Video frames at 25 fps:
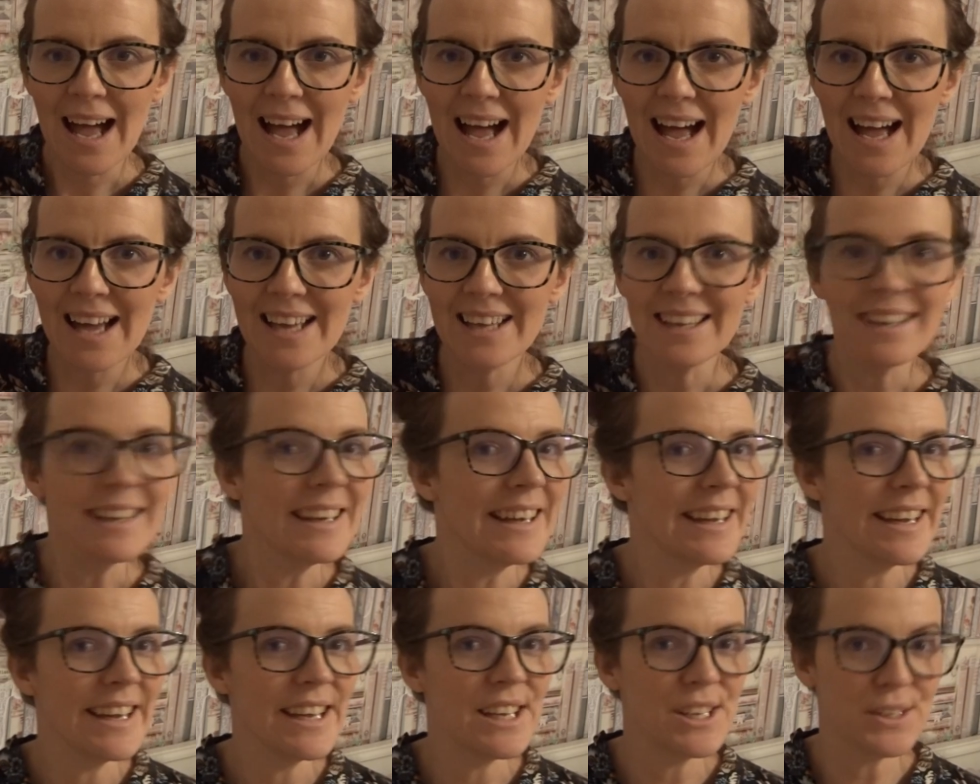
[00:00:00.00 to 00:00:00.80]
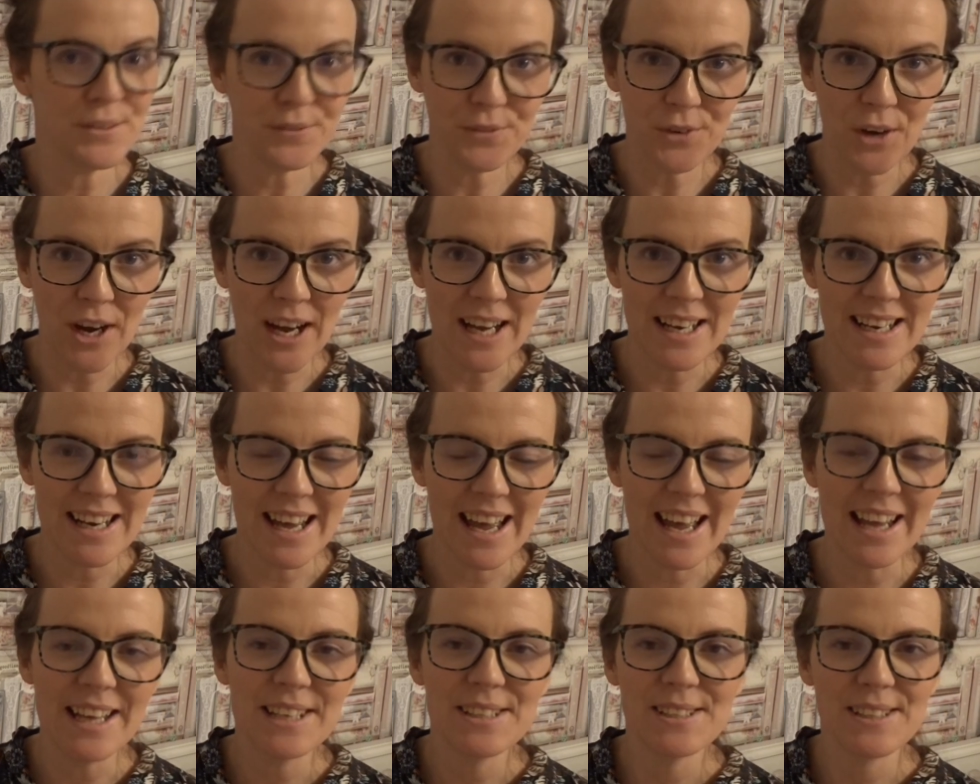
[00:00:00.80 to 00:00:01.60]
Hi, it's
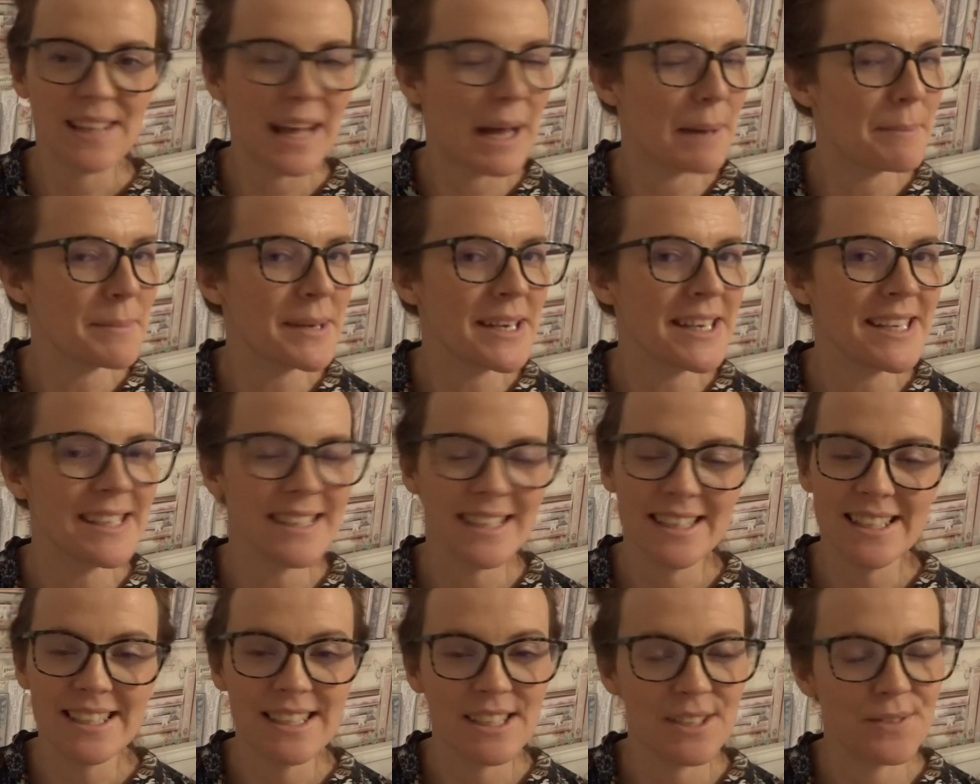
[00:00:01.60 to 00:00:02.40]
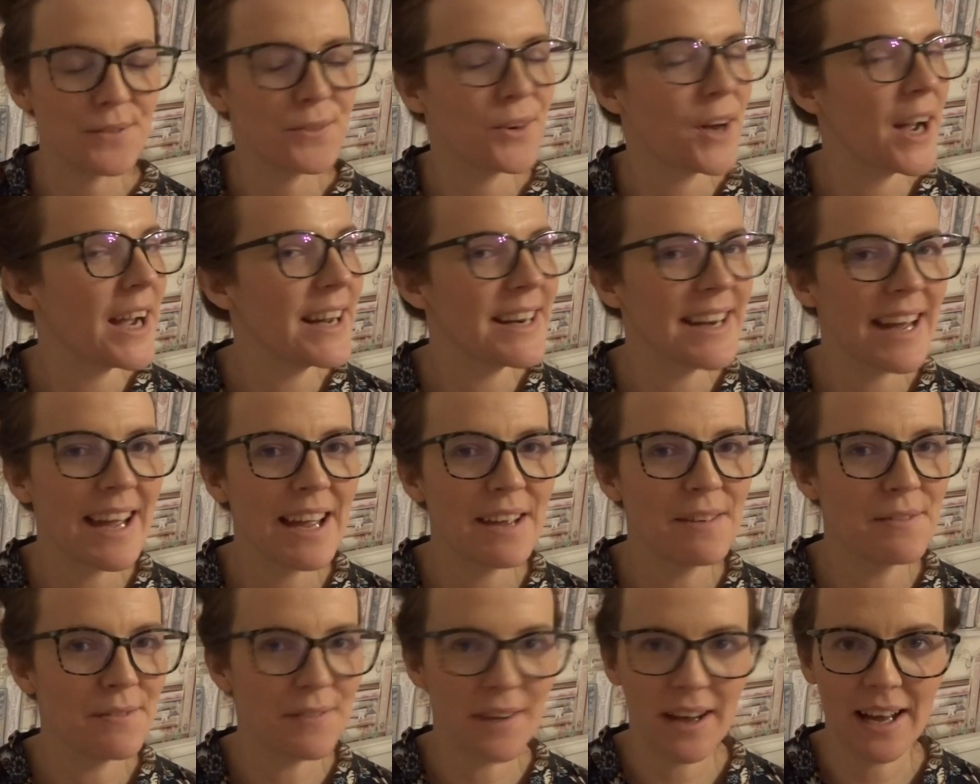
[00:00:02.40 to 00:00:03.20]
Friday, so that means it is
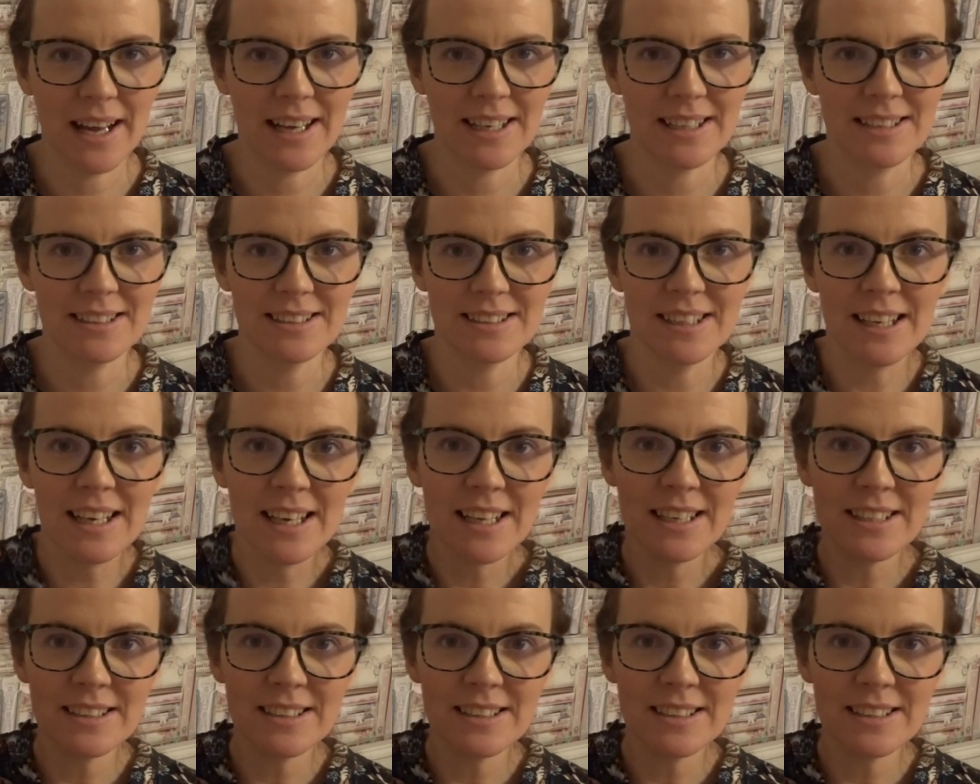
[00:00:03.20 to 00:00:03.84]
Friday Finds.